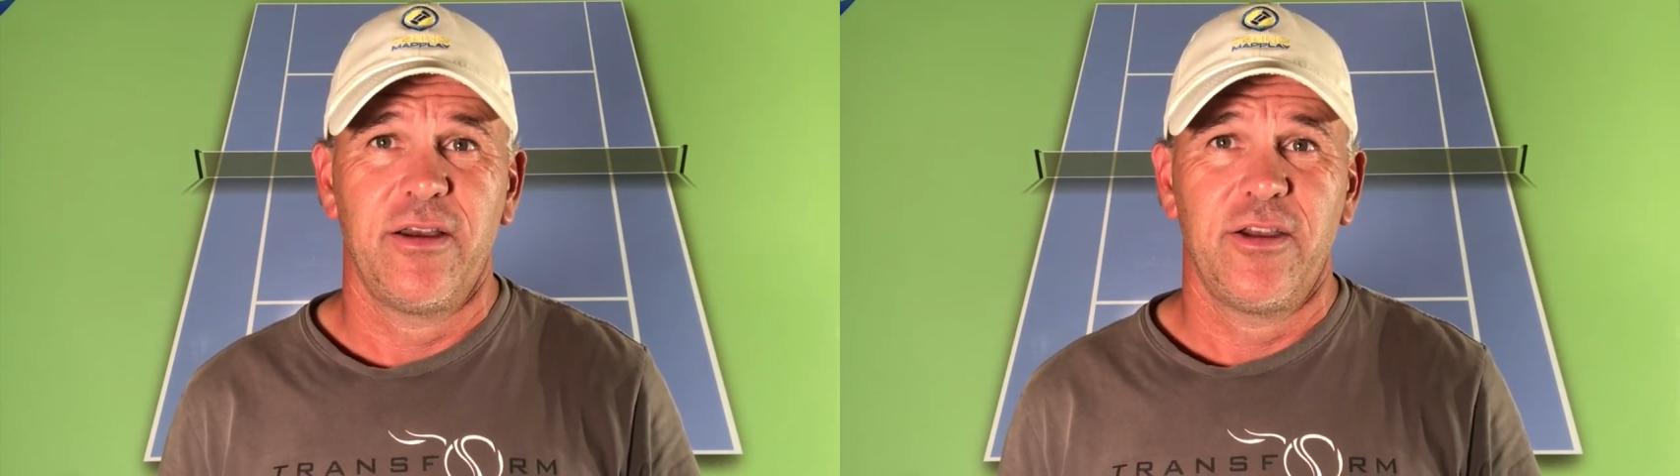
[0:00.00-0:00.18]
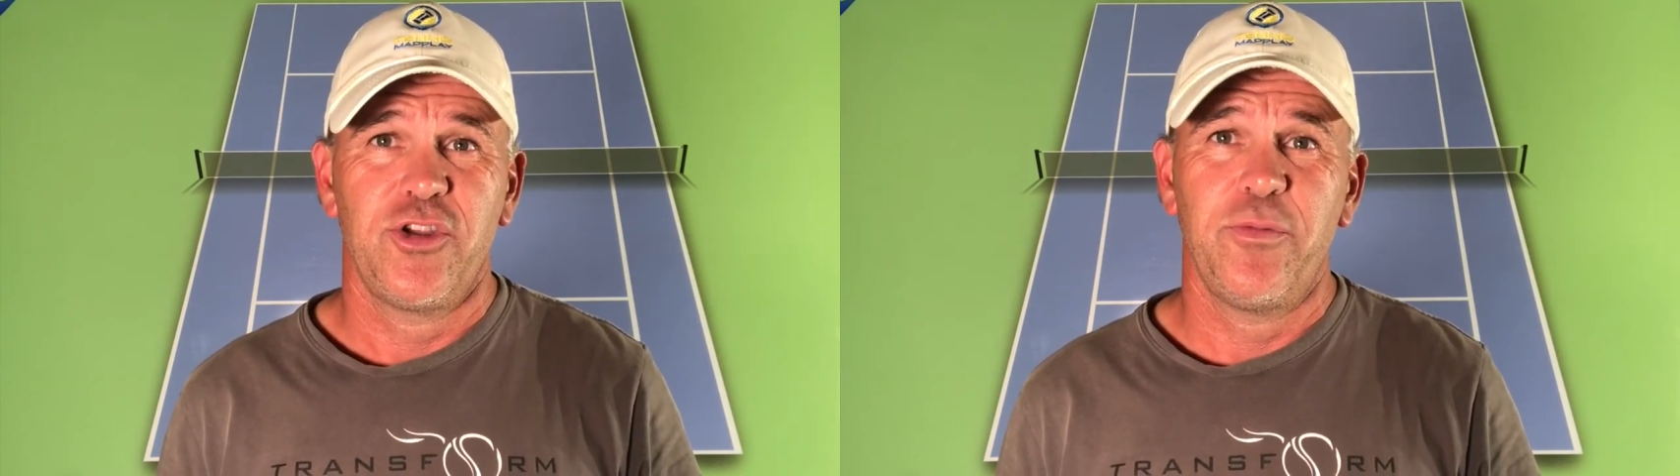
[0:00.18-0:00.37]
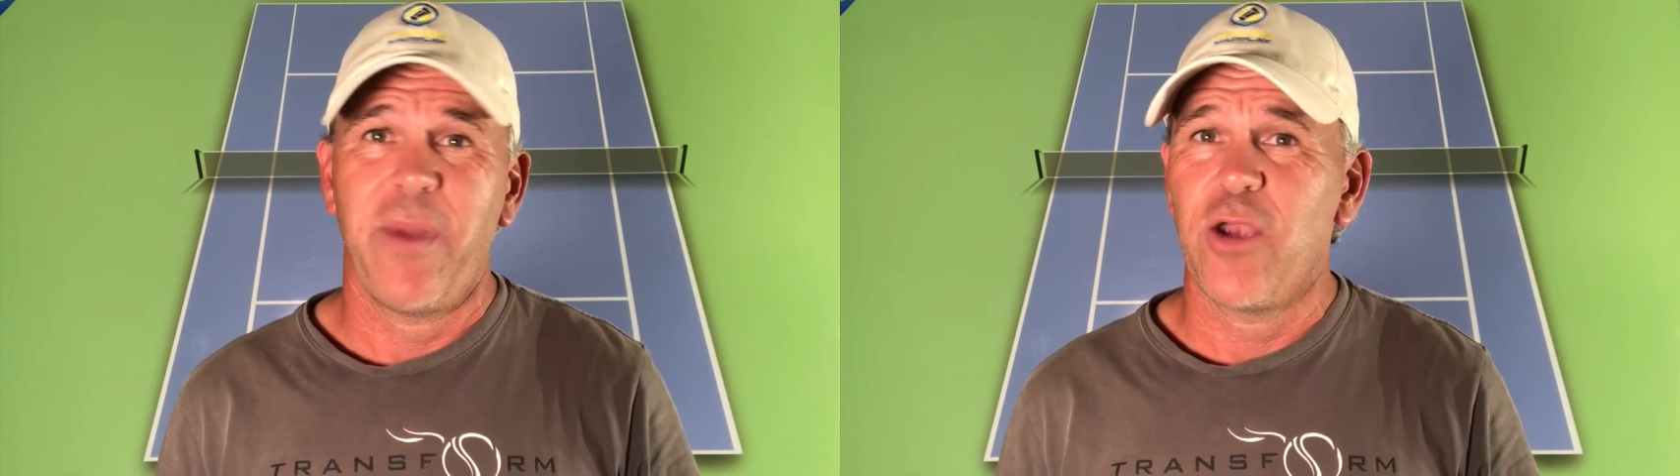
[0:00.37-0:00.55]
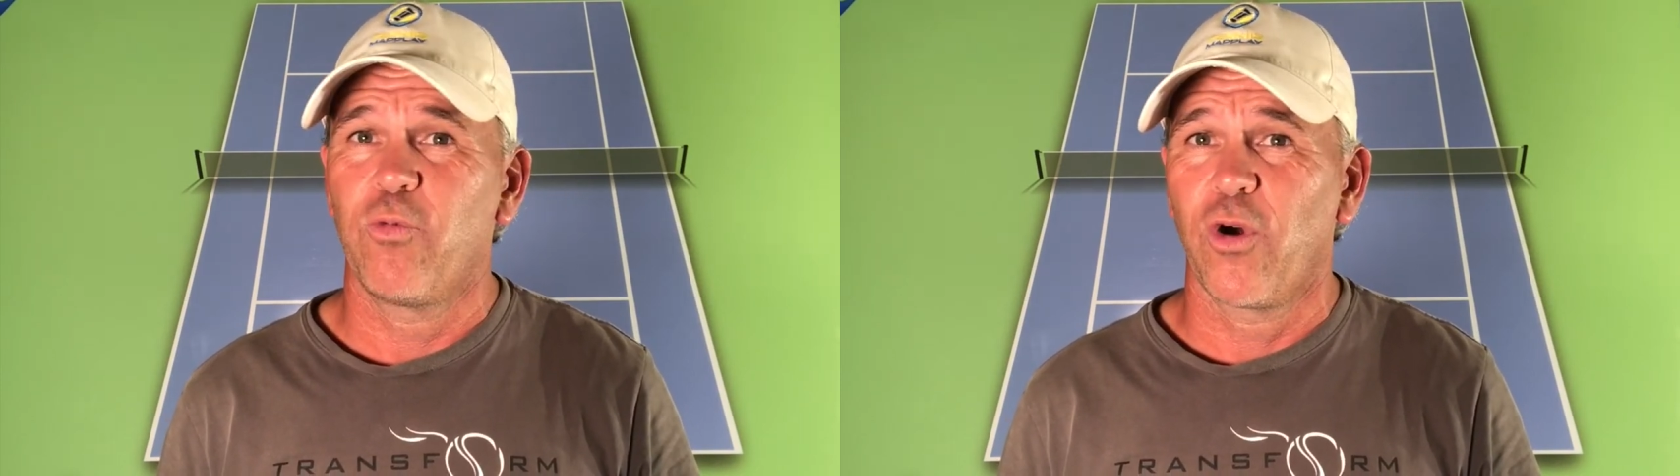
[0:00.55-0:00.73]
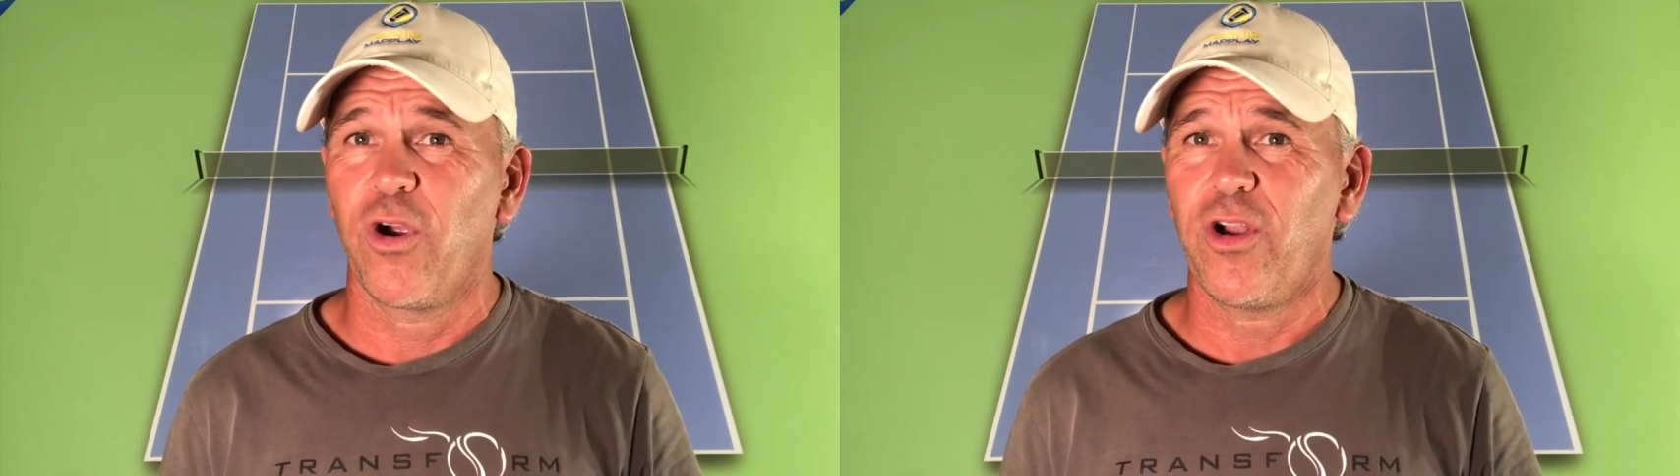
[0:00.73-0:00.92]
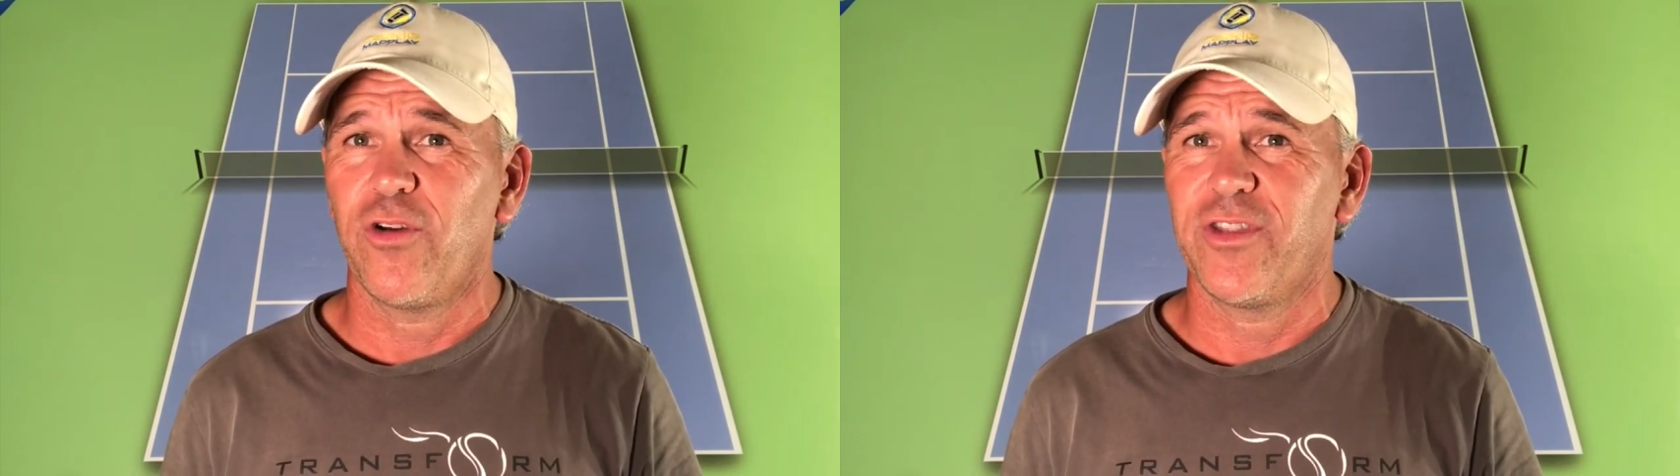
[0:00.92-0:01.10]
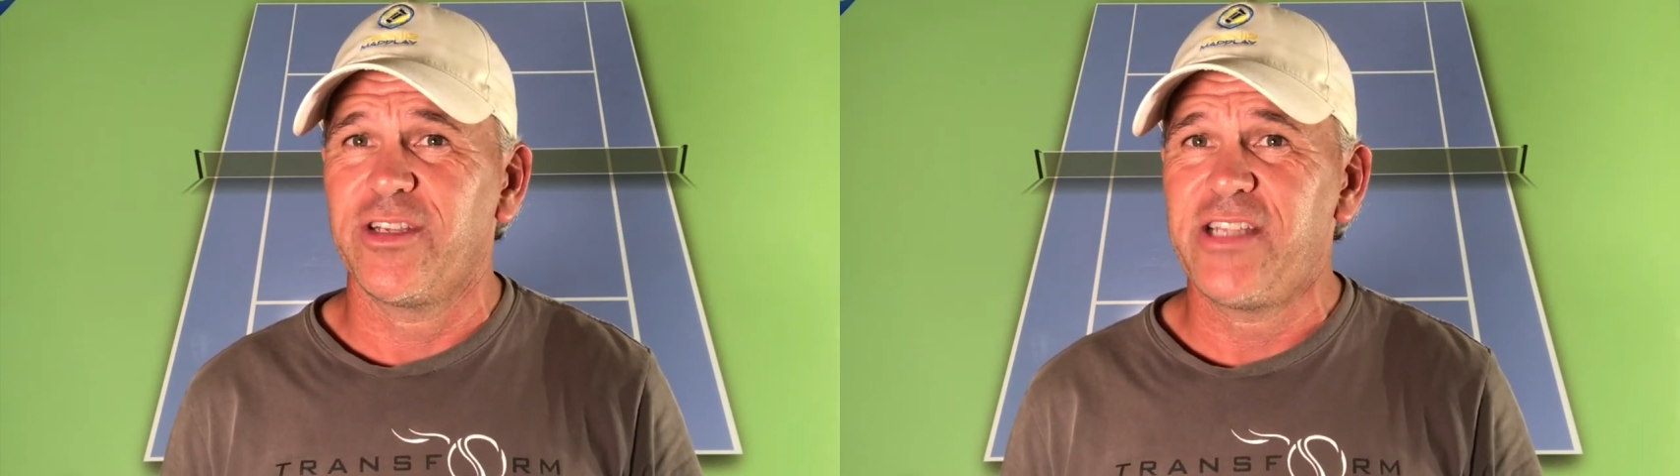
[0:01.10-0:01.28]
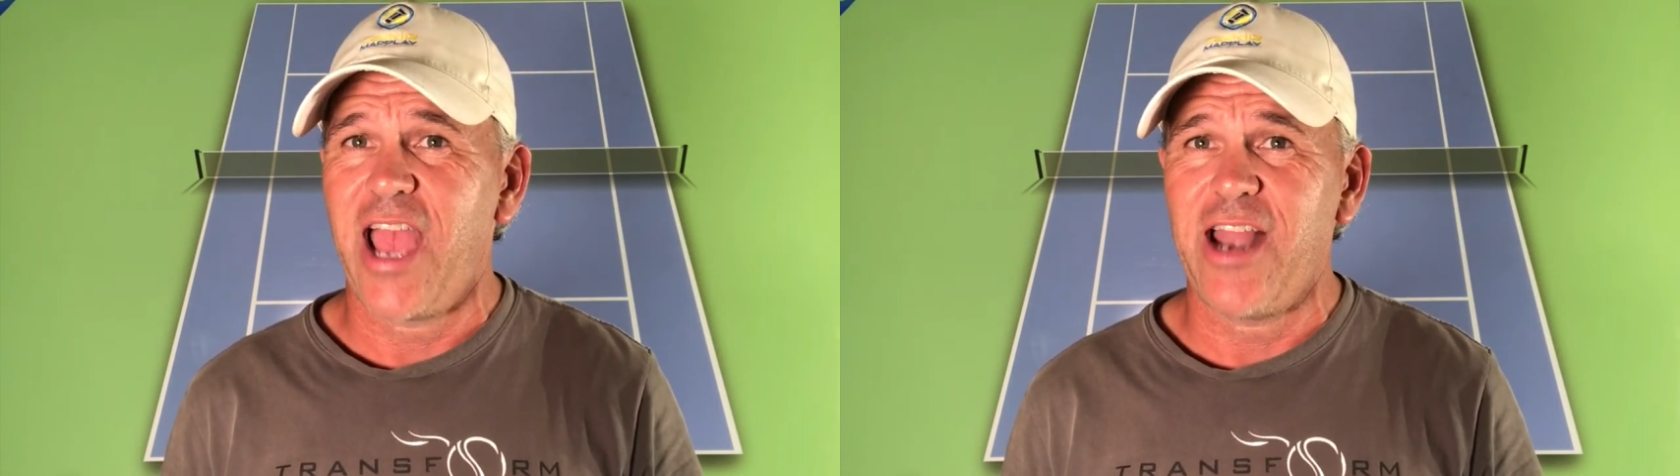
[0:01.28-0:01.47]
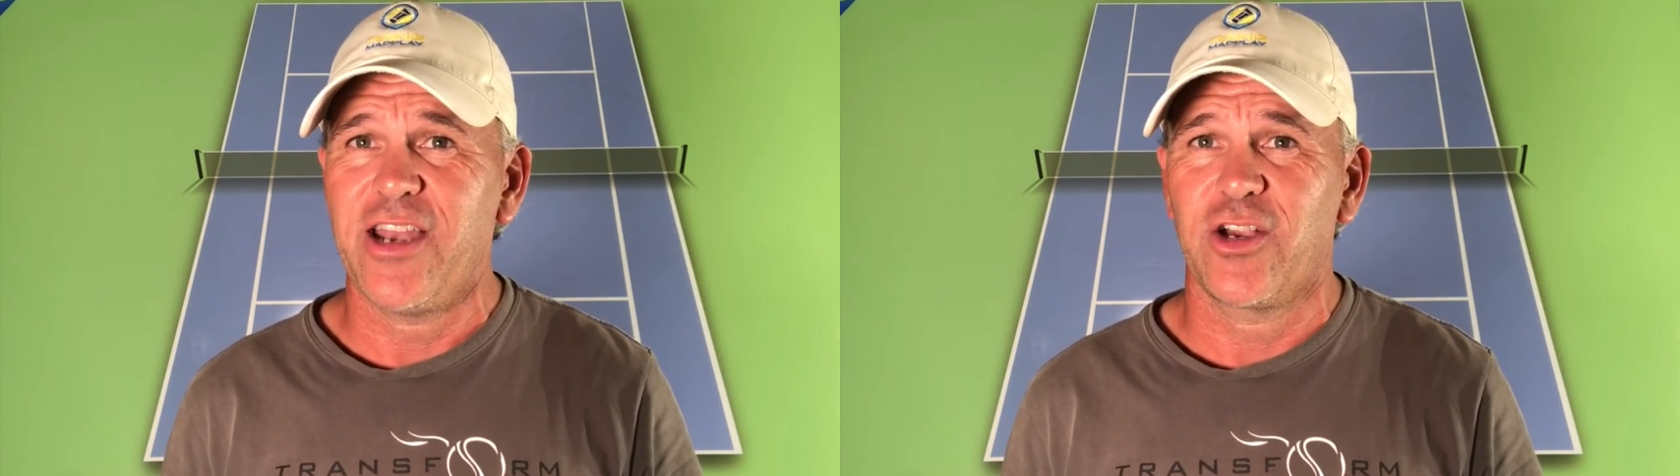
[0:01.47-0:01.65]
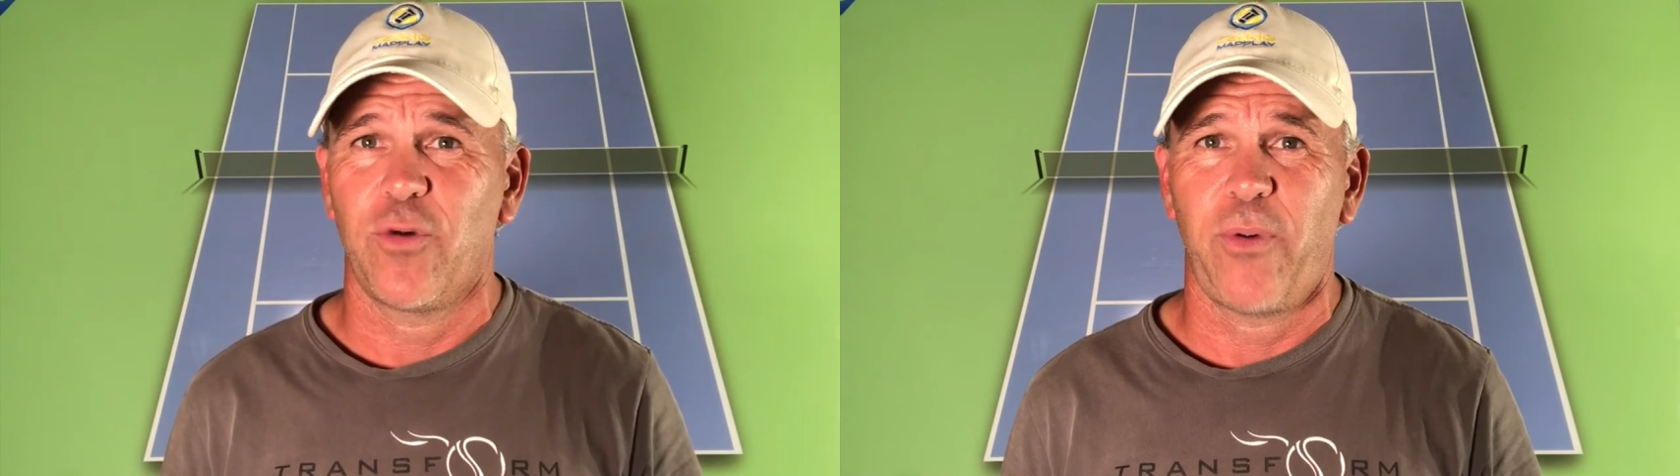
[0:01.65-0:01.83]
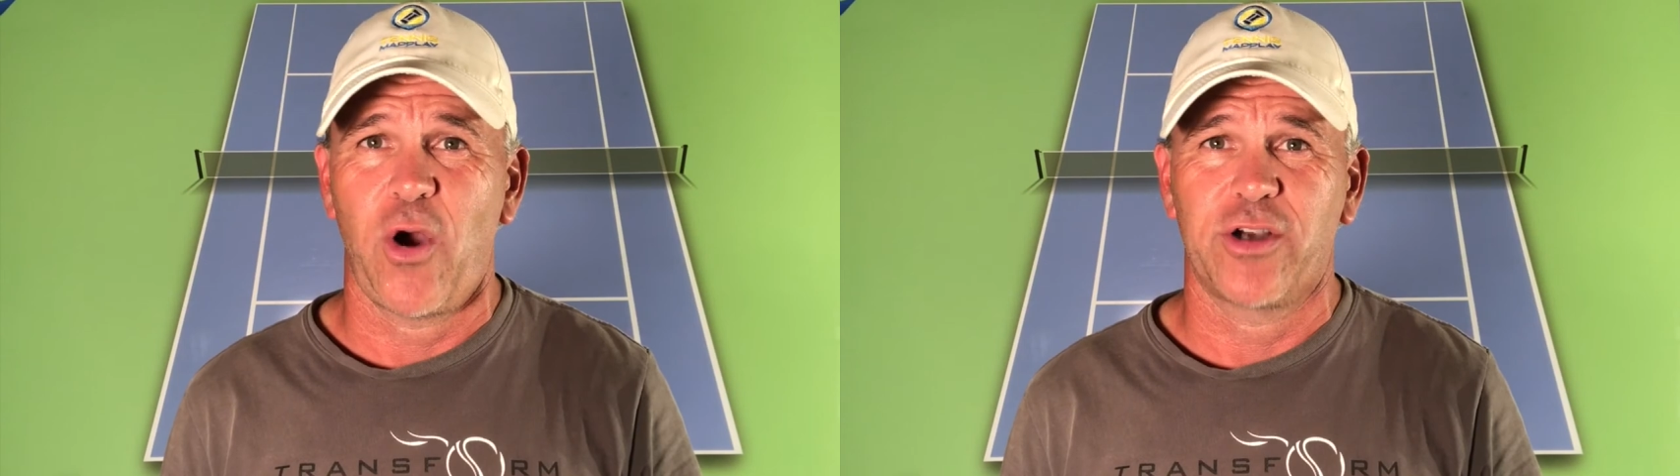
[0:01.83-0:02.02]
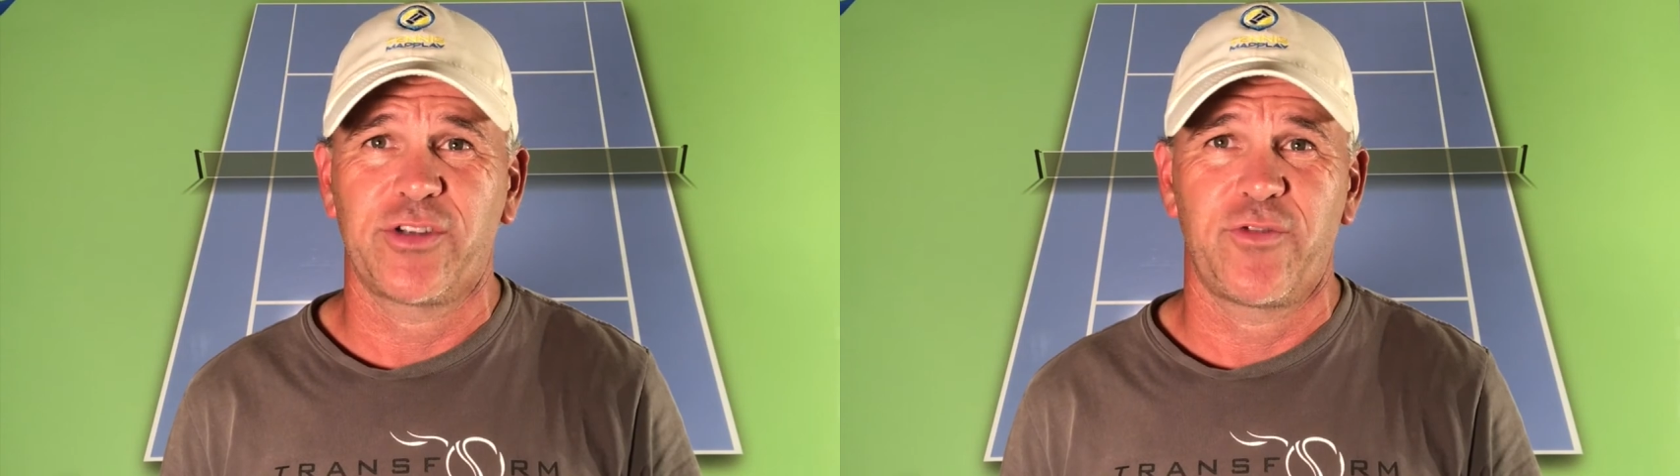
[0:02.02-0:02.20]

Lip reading: You may work on the technical parts